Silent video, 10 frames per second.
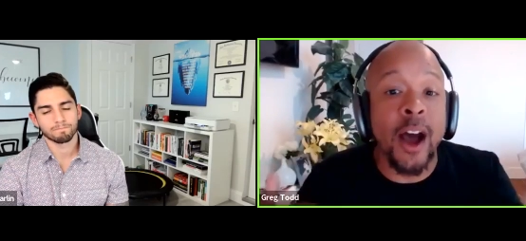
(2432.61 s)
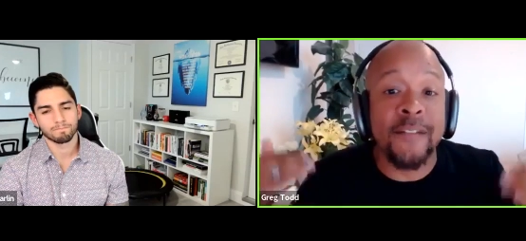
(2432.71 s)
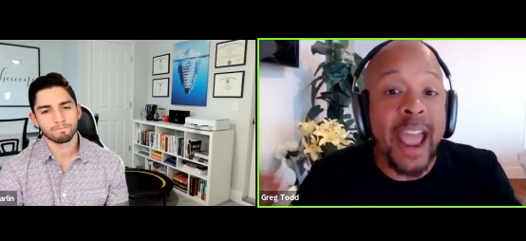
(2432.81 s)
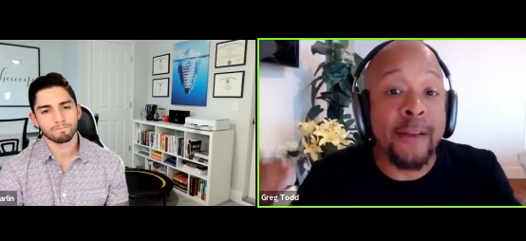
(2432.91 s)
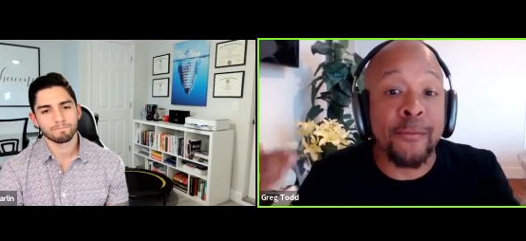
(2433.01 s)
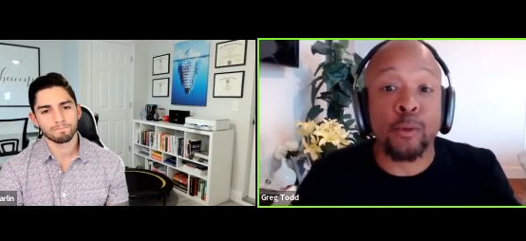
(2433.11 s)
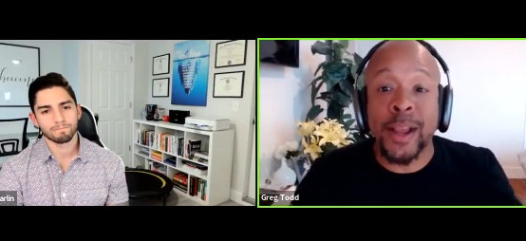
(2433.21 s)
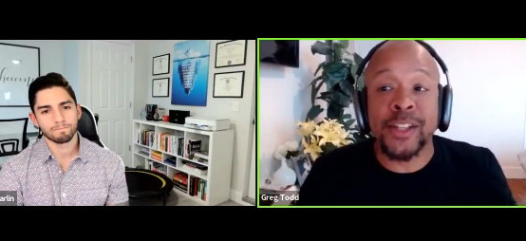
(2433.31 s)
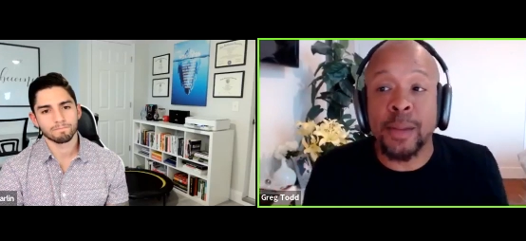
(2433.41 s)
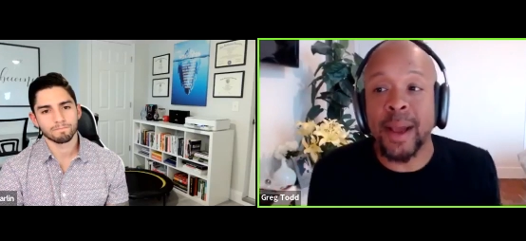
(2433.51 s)
Speaker 1: option of
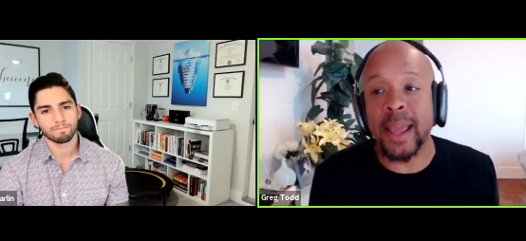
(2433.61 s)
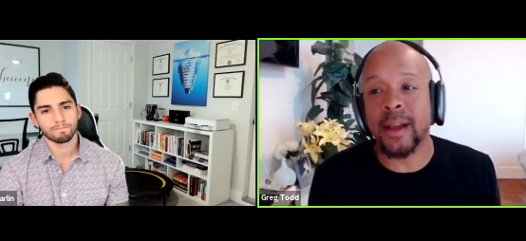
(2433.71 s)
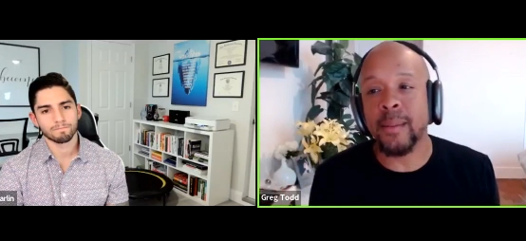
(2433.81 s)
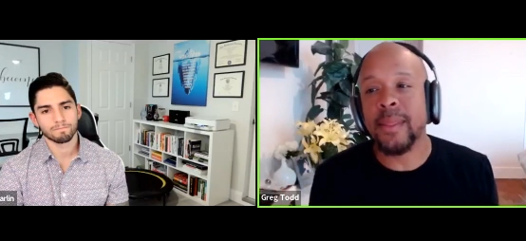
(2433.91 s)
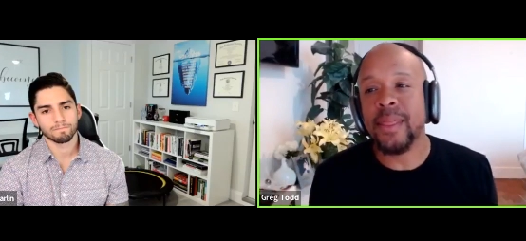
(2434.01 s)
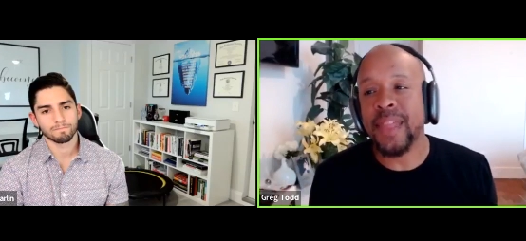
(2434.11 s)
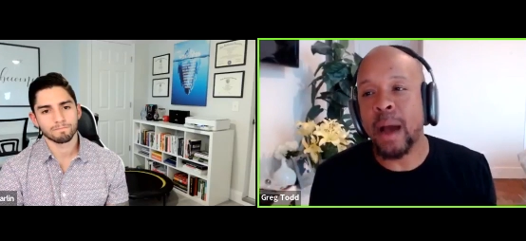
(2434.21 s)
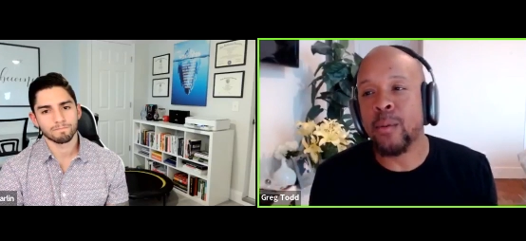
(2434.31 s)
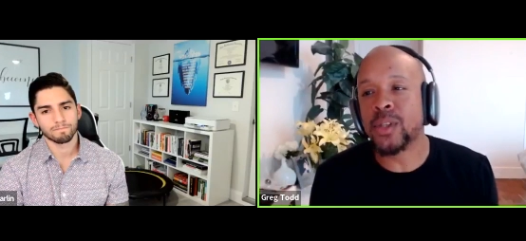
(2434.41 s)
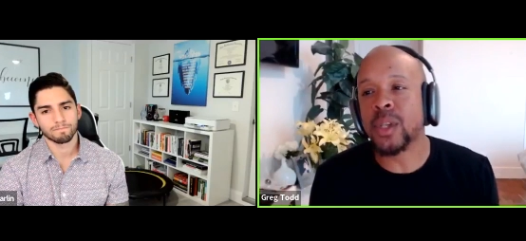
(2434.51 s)
ever raising my income.
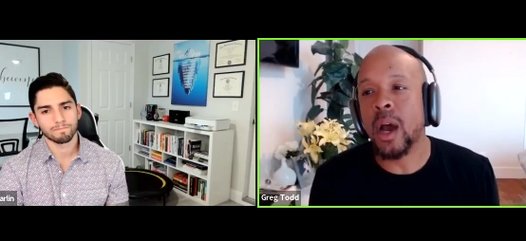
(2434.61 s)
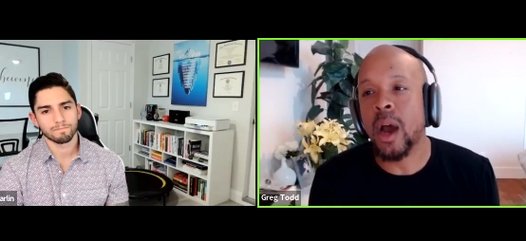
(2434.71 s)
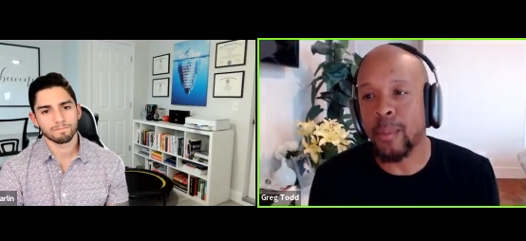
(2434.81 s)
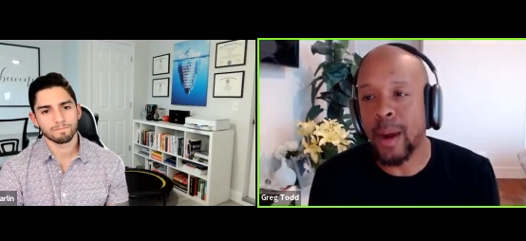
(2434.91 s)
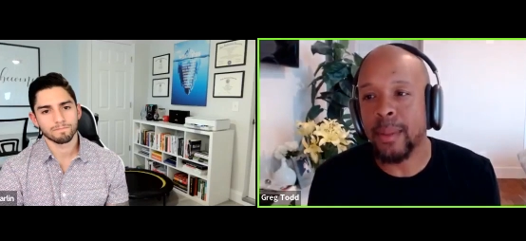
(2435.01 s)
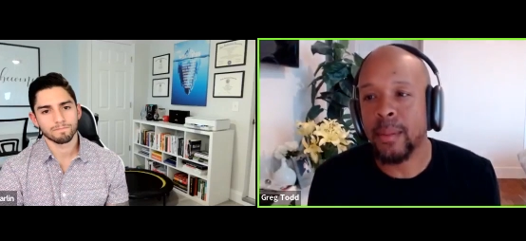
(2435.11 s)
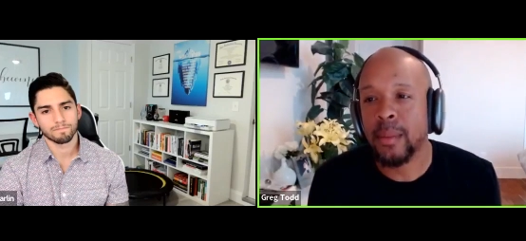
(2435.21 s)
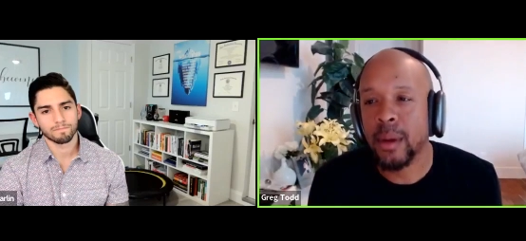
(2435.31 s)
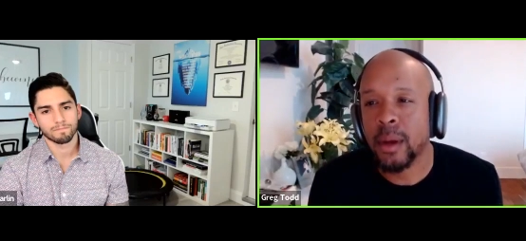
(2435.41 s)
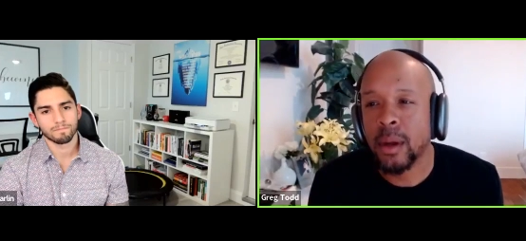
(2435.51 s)
That was a
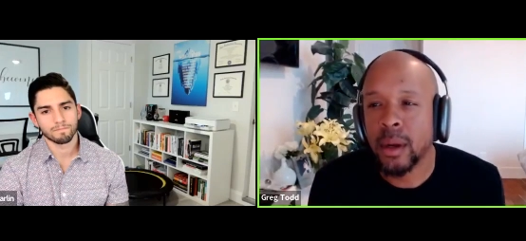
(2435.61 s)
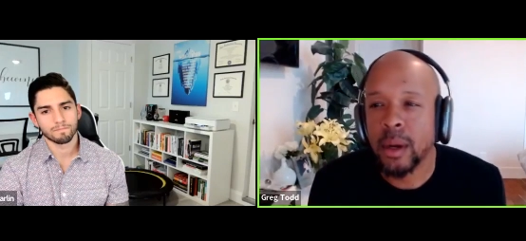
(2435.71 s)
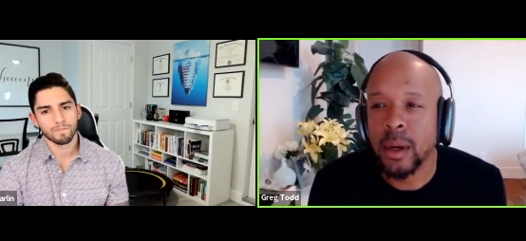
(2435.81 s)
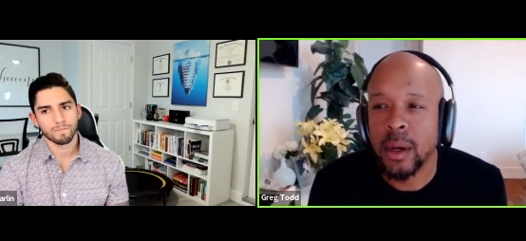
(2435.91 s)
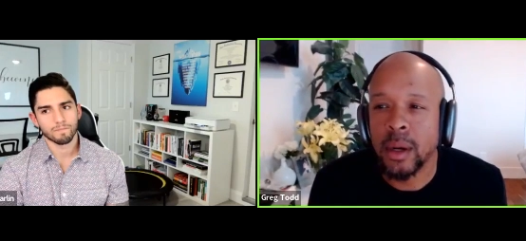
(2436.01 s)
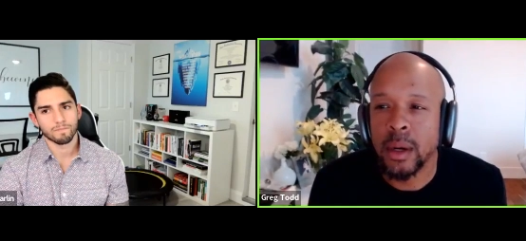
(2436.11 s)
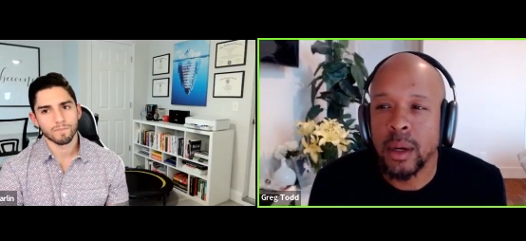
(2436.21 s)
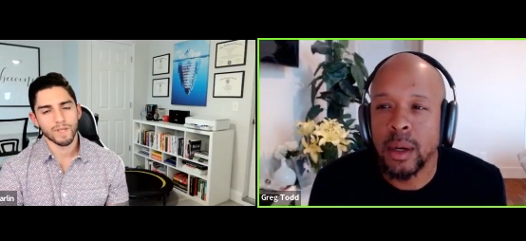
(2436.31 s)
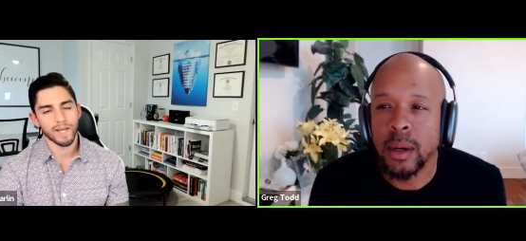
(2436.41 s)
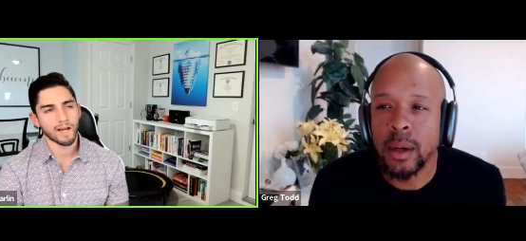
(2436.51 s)
problem.
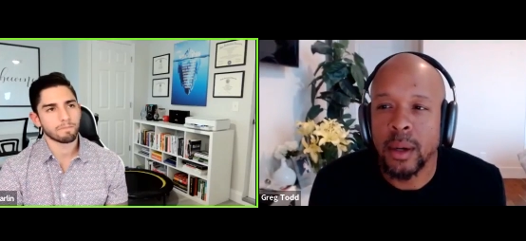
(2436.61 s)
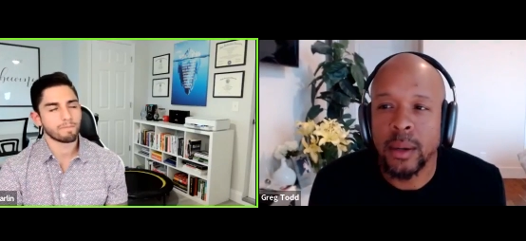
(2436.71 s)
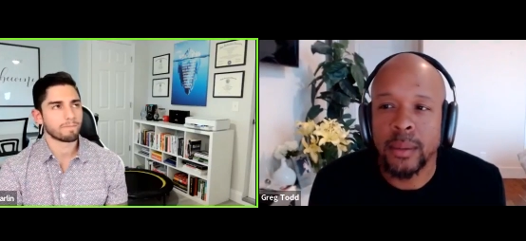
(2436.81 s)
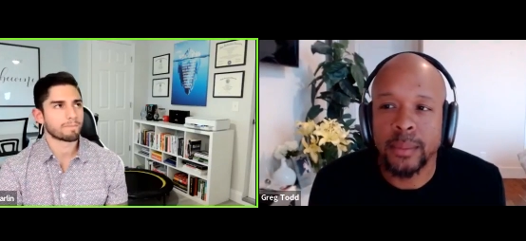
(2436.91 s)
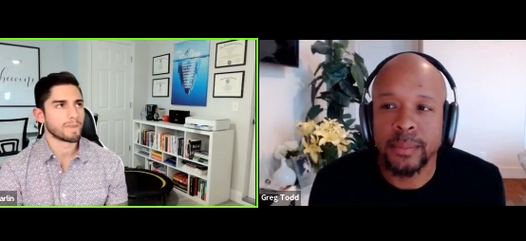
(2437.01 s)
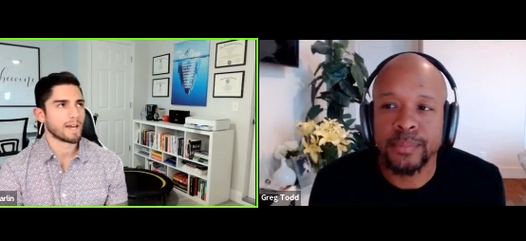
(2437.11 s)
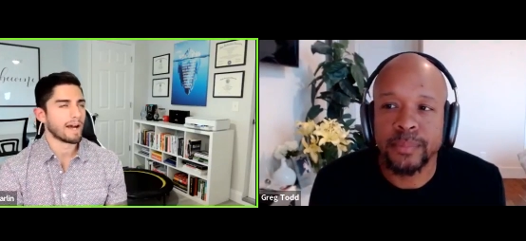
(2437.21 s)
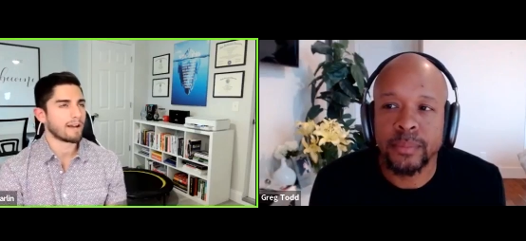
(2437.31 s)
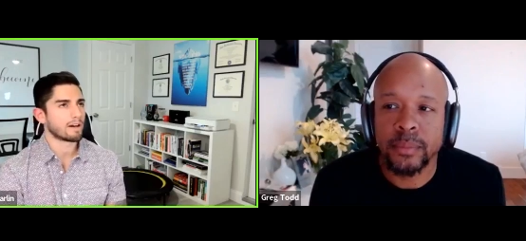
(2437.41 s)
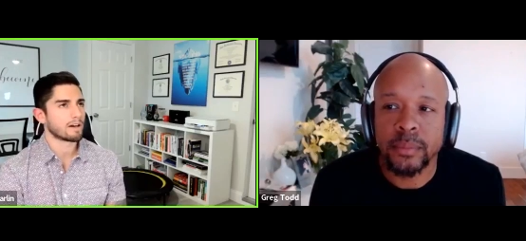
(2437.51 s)
Speaker 2: Yeah.
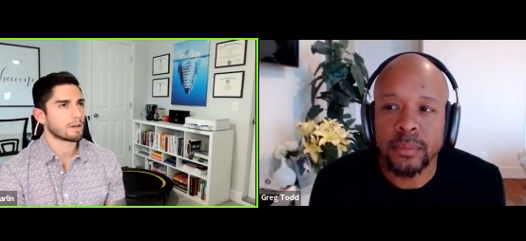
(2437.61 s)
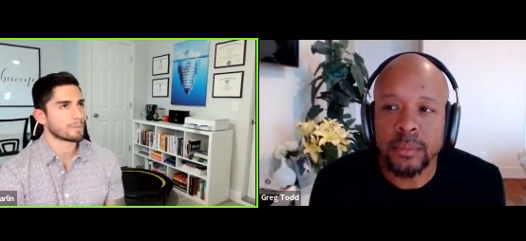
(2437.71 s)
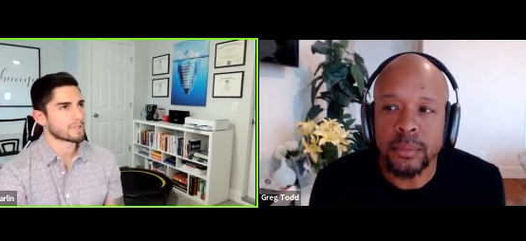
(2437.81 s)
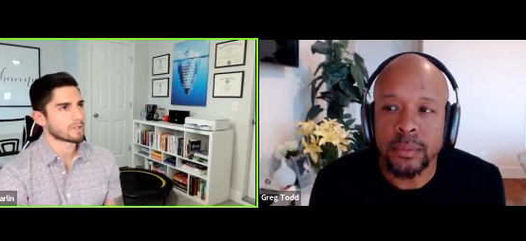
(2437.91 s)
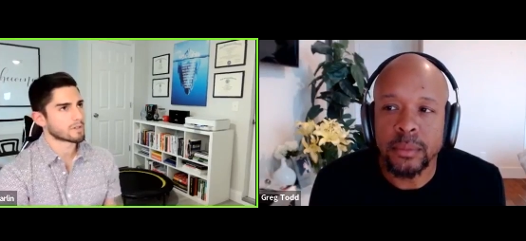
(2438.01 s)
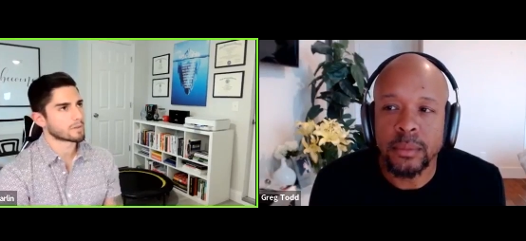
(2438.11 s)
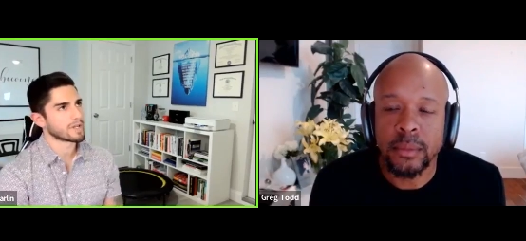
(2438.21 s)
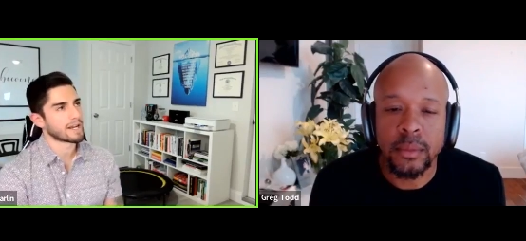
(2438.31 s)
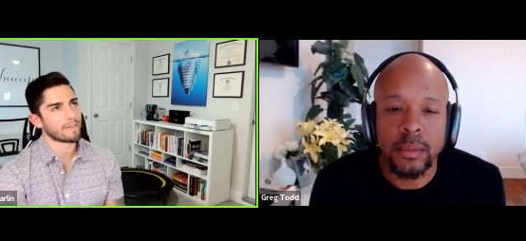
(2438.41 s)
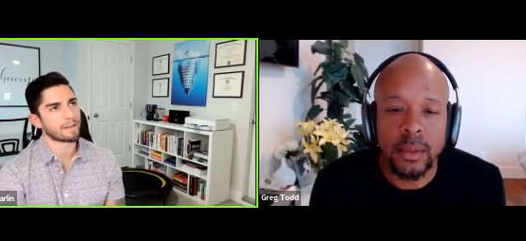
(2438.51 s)
Yeah, I 100%
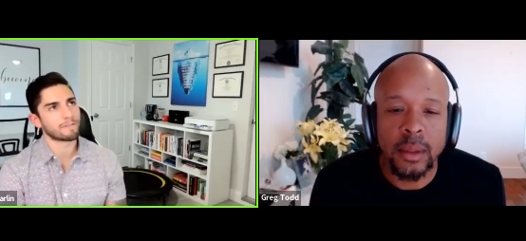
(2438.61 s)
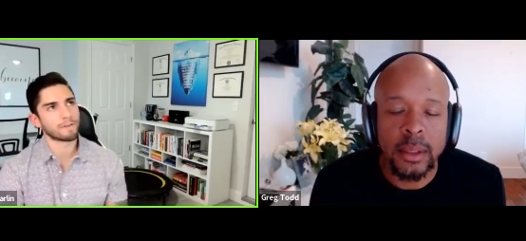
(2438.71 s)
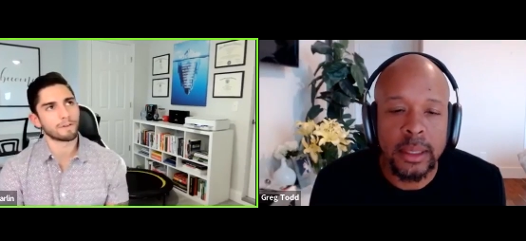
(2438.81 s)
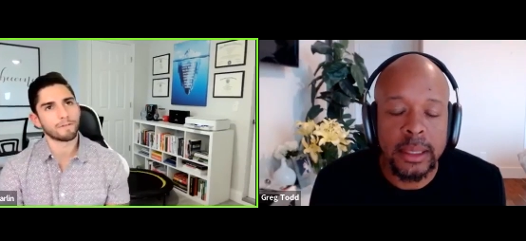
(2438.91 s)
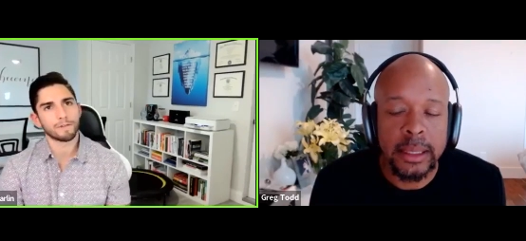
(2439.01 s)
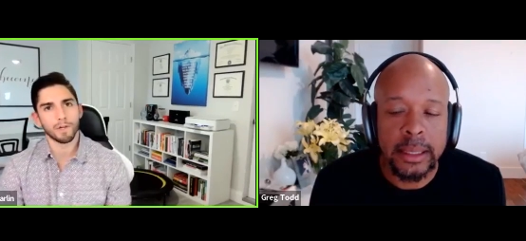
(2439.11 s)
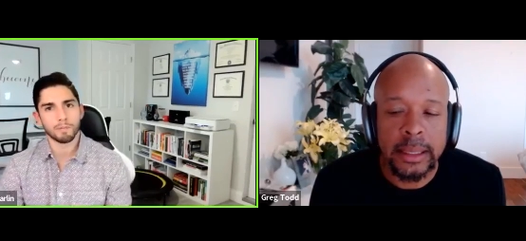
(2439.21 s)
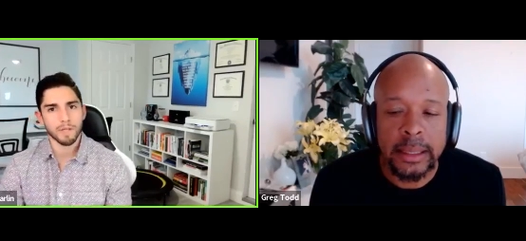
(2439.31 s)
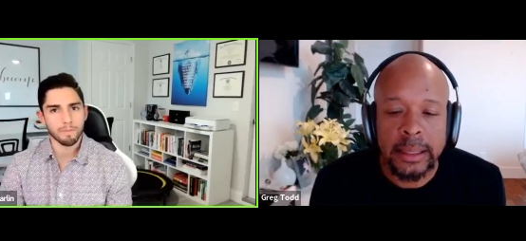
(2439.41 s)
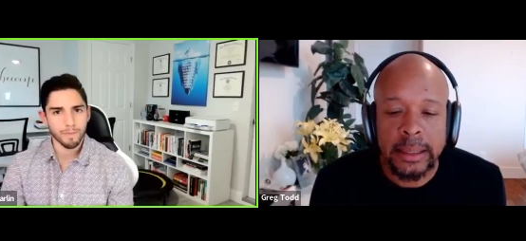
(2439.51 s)
agree. And I think for for
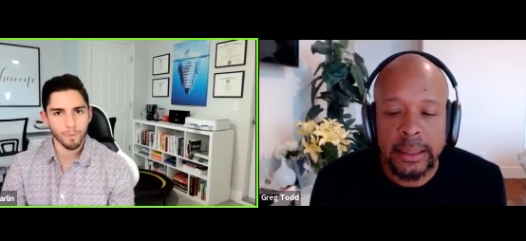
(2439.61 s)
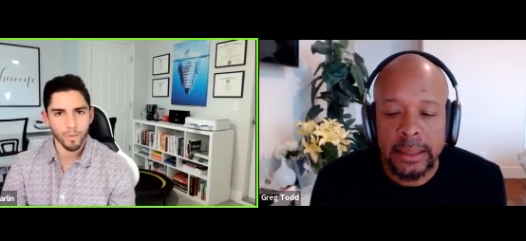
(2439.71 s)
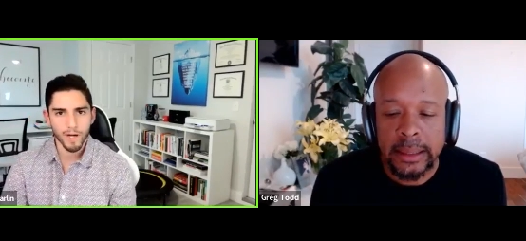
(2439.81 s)
so many people